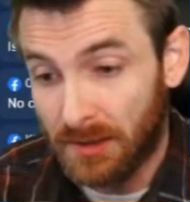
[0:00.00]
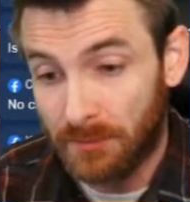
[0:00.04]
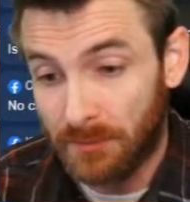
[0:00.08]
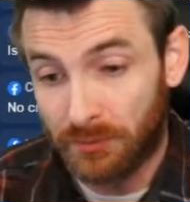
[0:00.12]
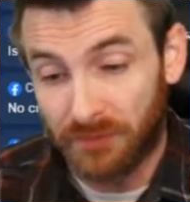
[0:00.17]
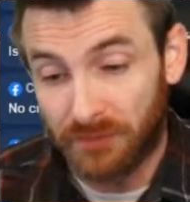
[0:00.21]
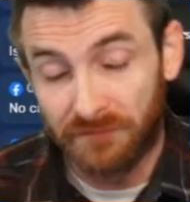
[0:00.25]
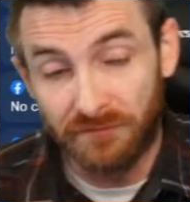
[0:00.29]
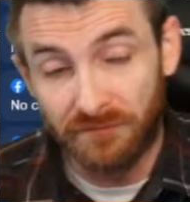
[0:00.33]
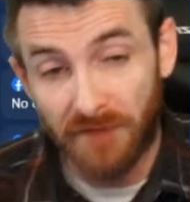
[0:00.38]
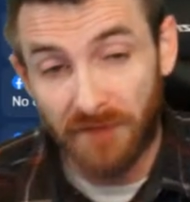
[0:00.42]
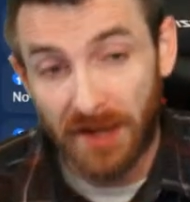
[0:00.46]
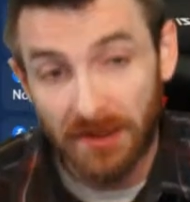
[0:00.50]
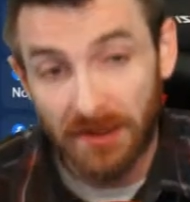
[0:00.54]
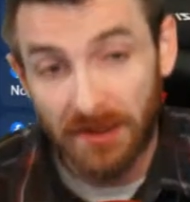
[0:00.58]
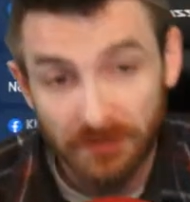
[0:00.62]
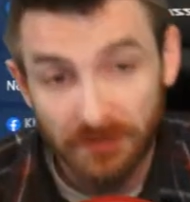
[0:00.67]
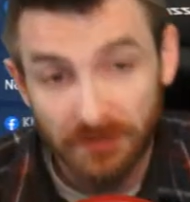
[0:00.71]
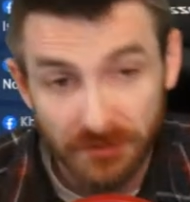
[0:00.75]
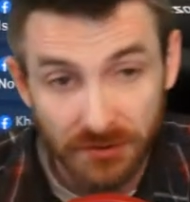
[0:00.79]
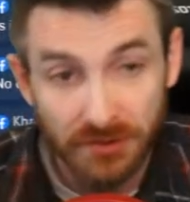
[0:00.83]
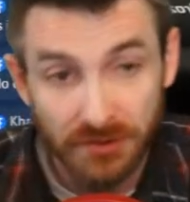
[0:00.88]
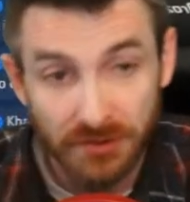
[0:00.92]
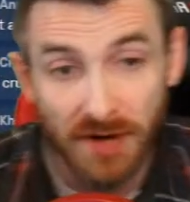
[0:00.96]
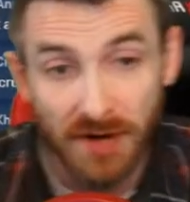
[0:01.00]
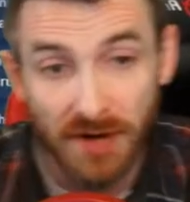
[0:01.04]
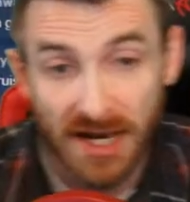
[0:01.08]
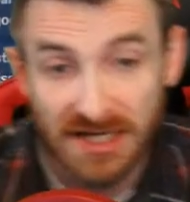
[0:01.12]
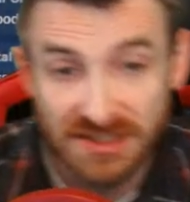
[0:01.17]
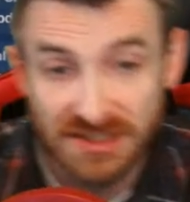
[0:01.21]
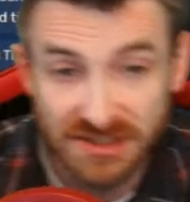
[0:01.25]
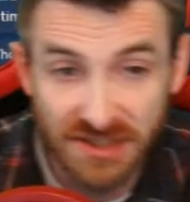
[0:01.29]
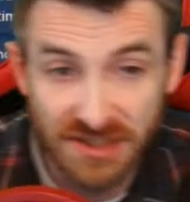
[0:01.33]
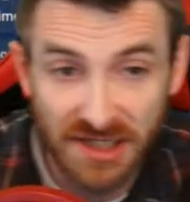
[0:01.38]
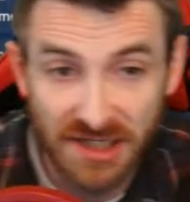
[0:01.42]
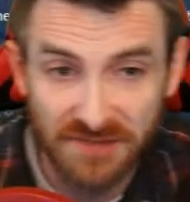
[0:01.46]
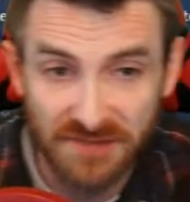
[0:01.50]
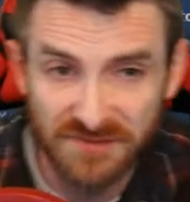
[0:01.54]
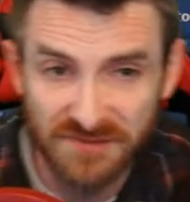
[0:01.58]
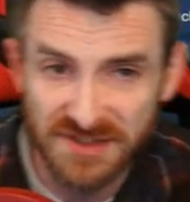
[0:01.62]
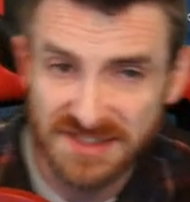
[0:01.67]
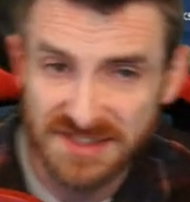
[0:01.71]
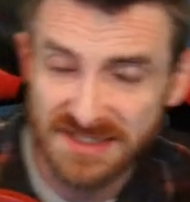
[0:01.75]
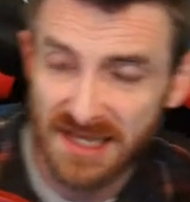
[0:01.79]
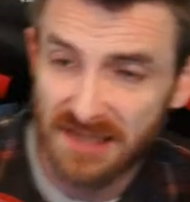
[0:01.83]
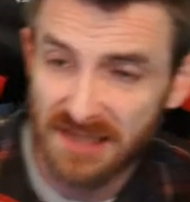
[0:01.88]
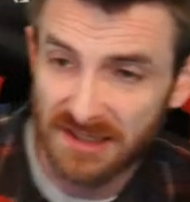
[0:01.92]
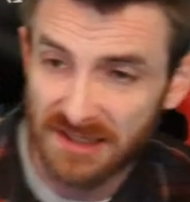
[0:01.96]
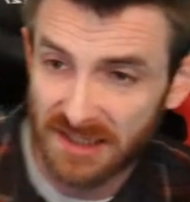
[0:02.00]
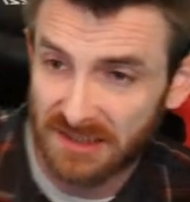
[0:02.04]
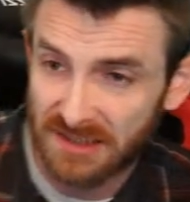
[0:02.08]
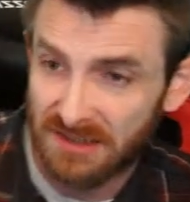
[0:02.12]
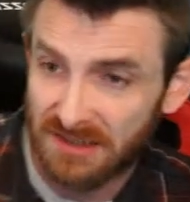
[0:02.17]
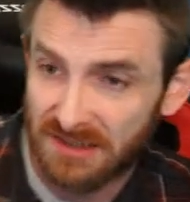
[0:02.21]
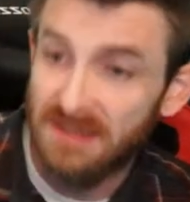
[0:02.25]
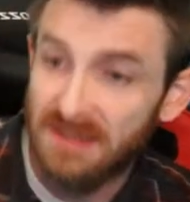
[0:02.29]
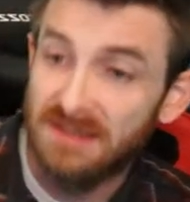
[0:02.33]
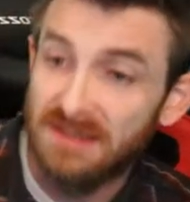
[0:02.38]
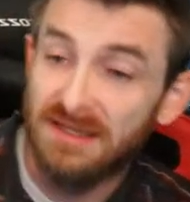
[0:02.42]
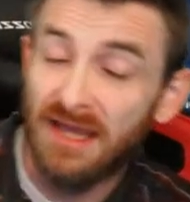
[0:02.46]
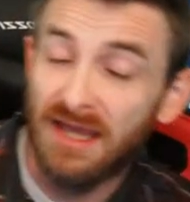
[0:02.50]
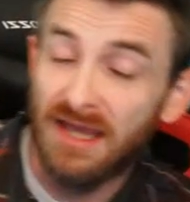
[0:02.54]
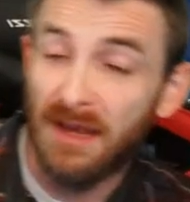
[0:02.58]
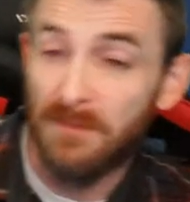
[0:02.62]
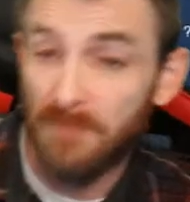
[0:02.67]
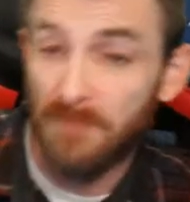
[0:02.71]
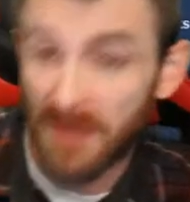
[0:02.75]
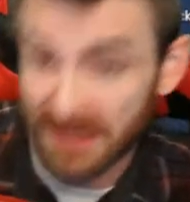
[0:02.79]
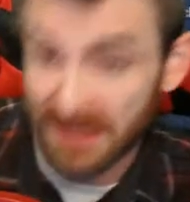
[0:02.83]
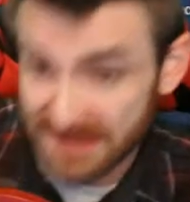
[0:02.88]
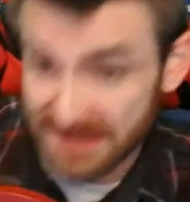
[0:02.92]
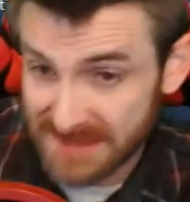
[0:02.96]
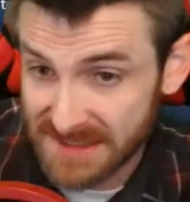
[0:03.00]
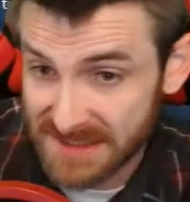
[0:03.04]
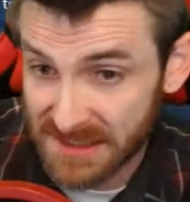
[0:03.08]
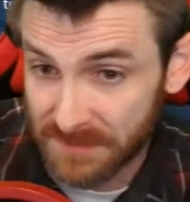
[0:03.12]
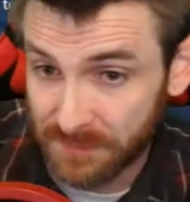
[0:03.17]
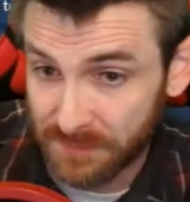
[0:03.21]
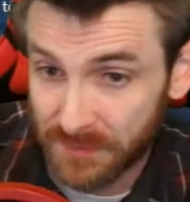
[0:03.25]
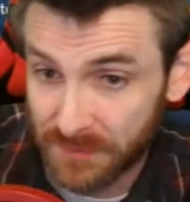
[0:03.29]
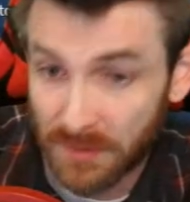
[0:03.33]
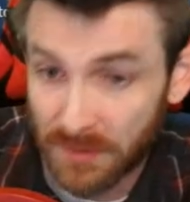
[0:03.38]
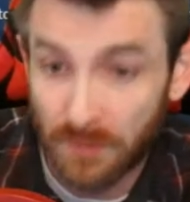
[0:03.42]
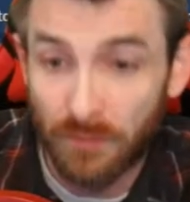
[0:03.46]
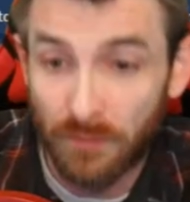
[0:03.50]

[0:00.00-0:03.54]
prevail the crash, and not even just that, like, yeah, may dip.